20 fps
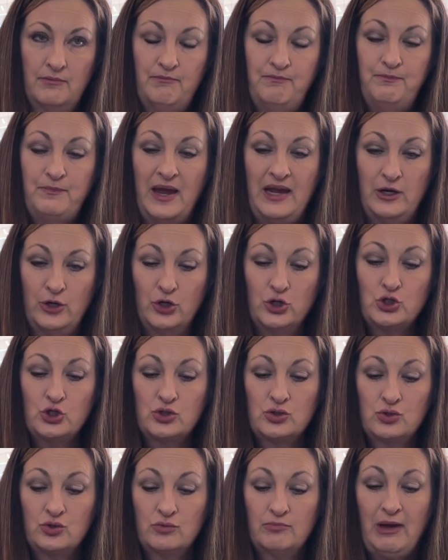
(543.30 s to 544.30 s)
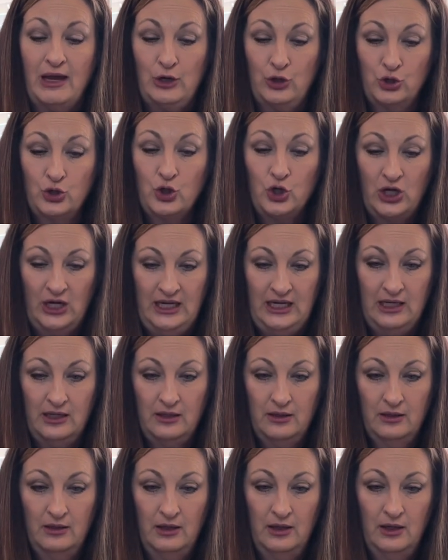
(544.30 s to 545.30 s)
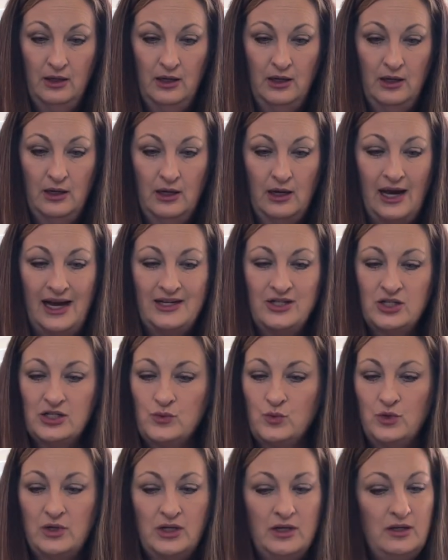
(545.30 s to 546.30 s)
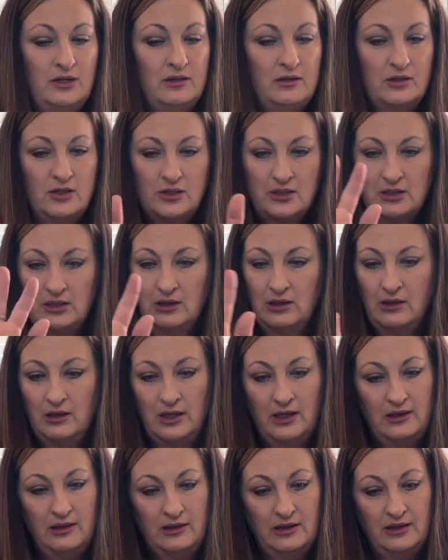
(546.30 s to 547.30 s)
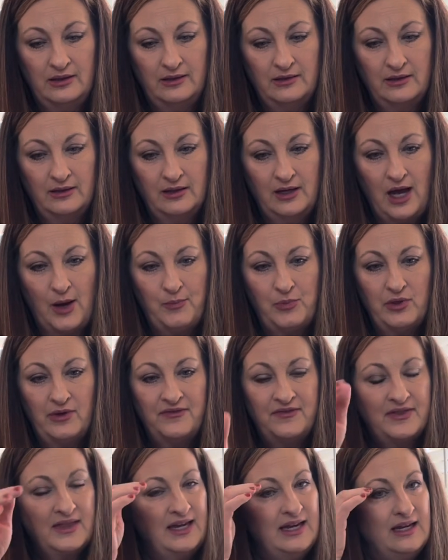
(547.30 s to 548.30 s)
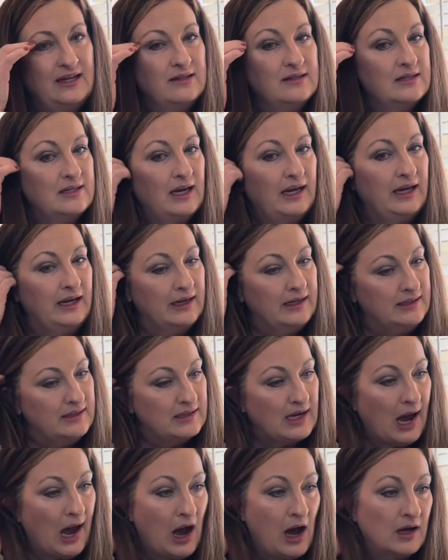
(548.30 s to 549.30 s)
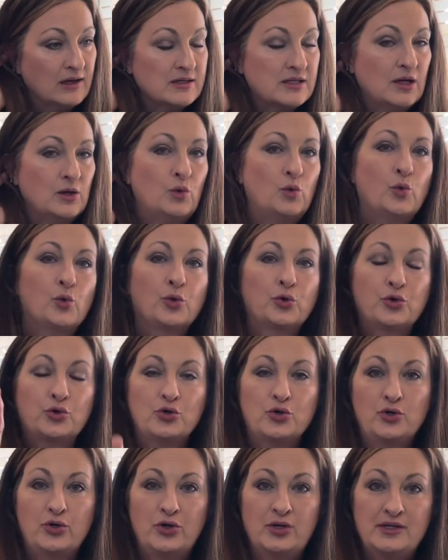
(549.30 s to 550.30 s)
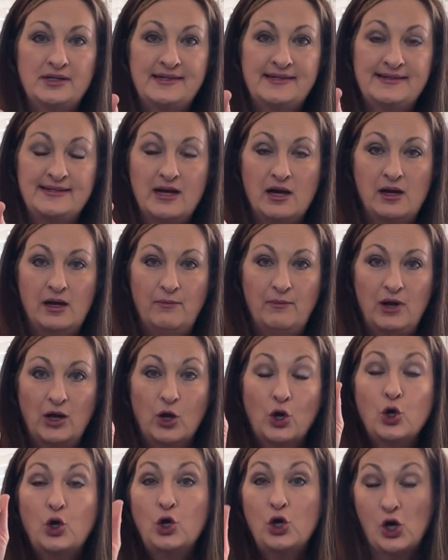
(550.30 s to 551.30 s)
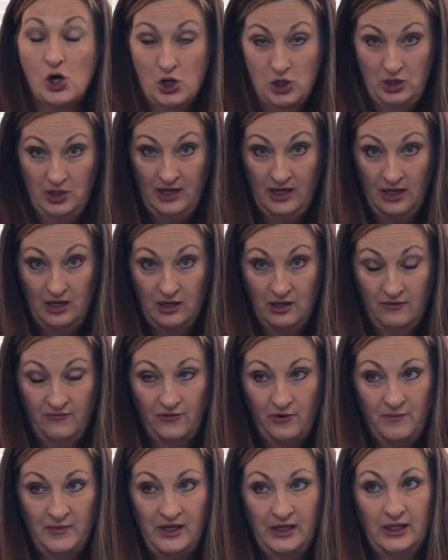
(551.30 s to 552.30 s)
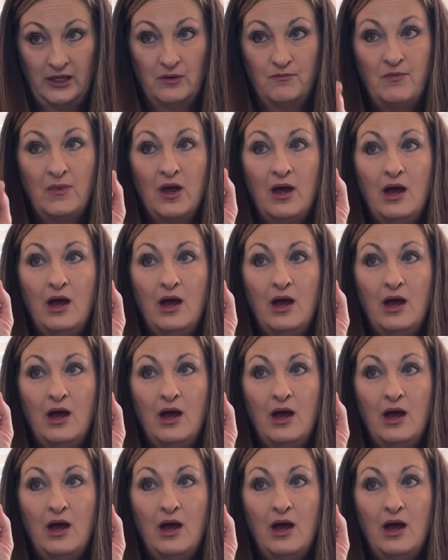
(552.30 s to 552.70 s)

Baker Creek, I just wanted just a couple of things, and I also ordered some garlic from there.